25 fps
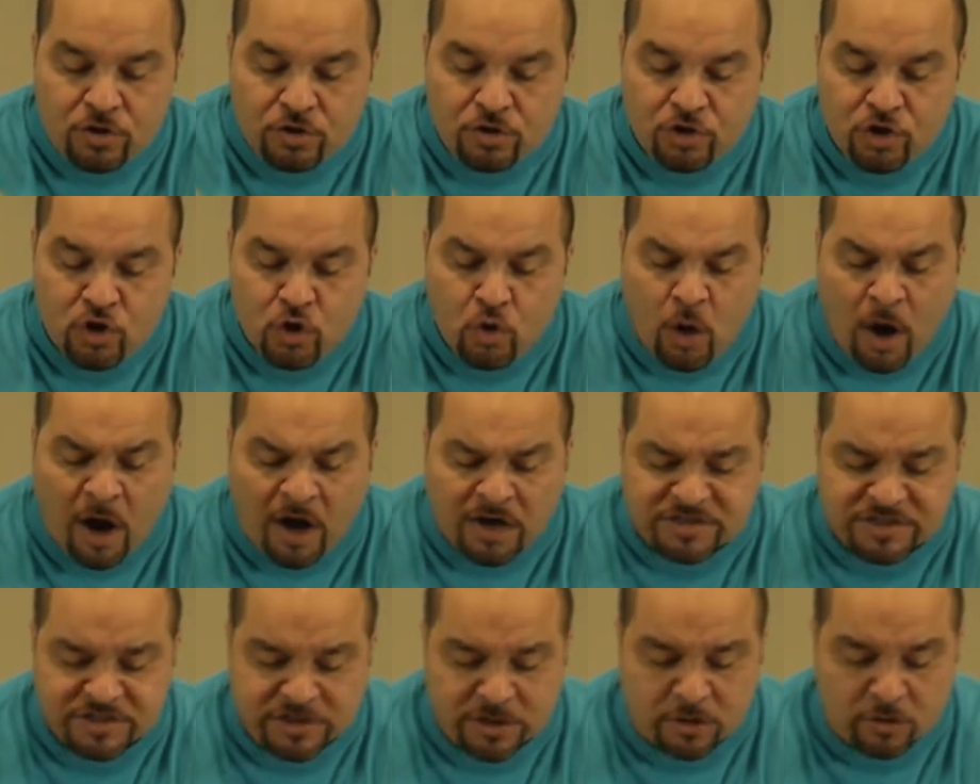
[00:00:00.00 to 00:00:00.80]
you
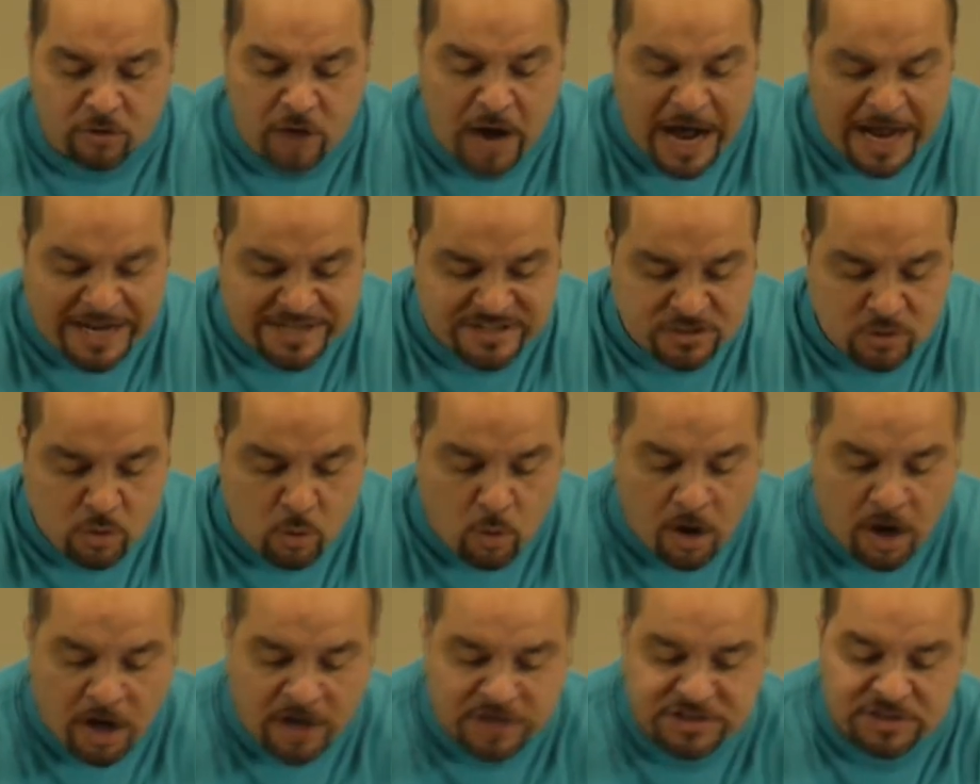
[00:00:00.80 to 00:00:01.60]
also ought to
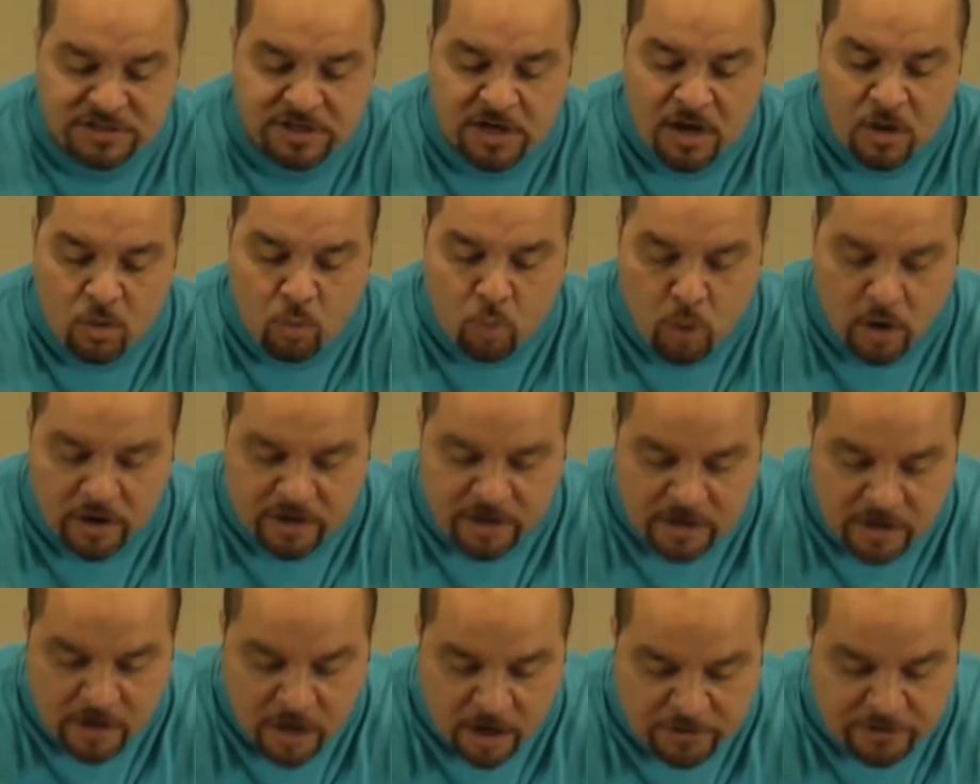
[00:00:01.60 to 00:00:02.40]
wash
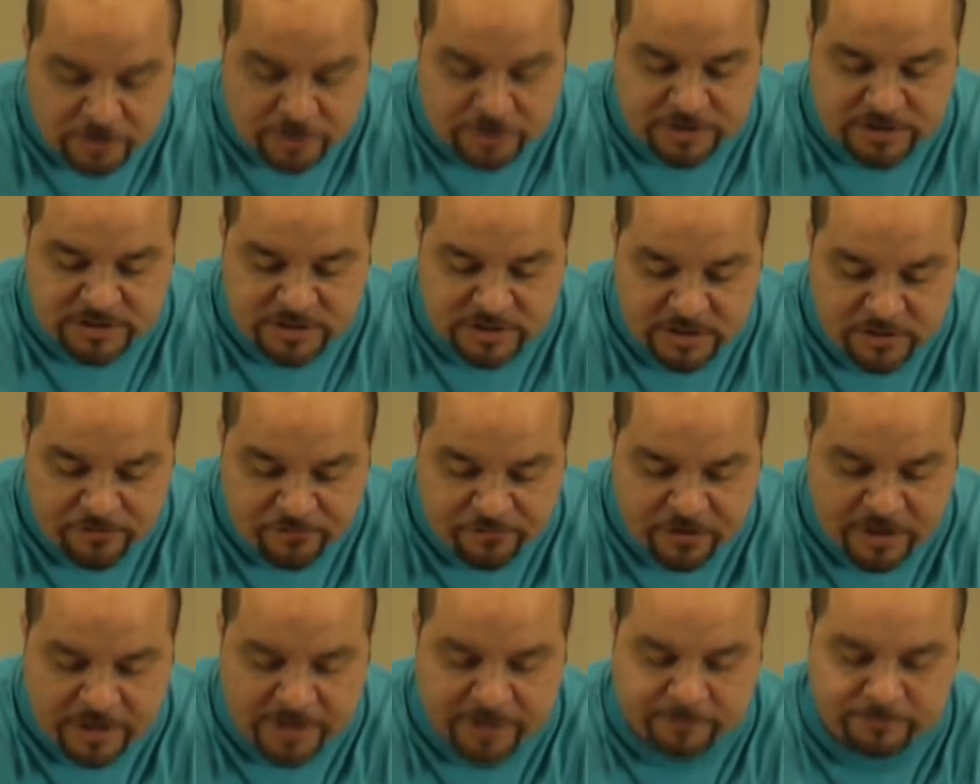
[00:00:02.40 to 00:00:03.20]
one another's
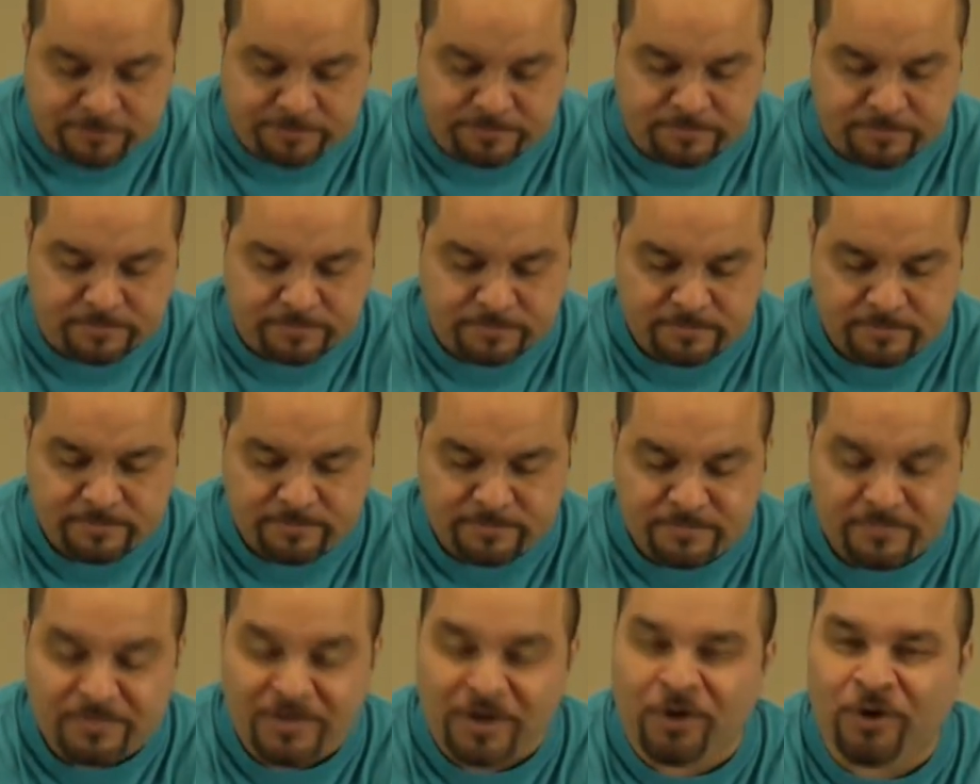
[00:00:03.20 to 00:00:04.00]
feet.
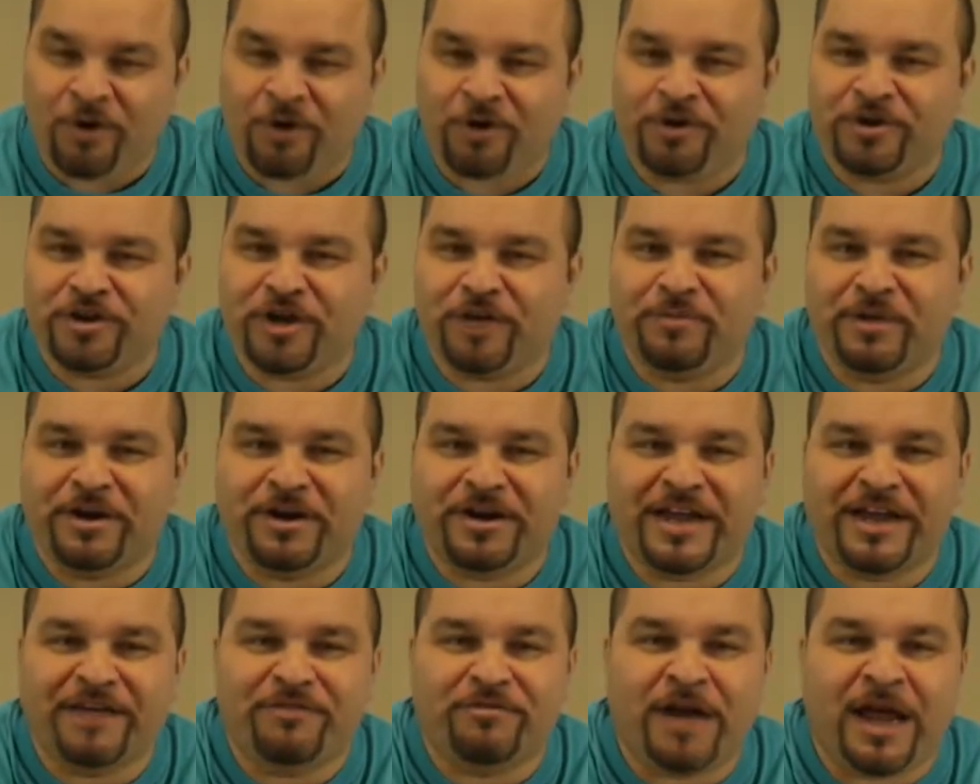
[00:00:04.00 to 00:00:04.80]
Oh, y'all
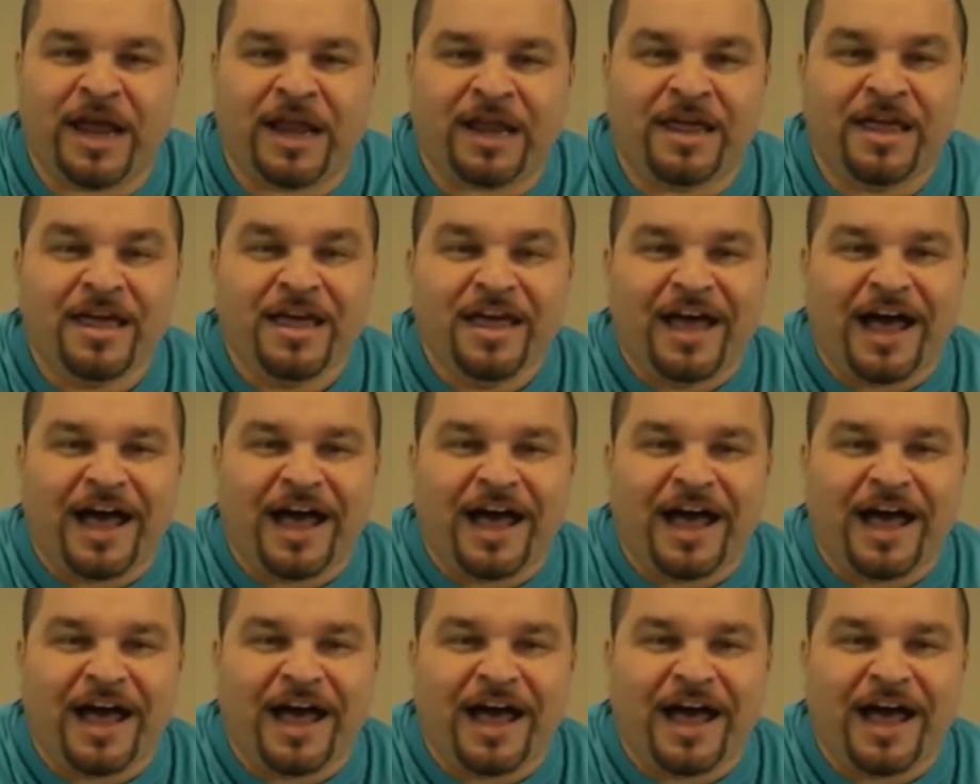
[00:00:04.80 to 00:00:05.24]
better get ready.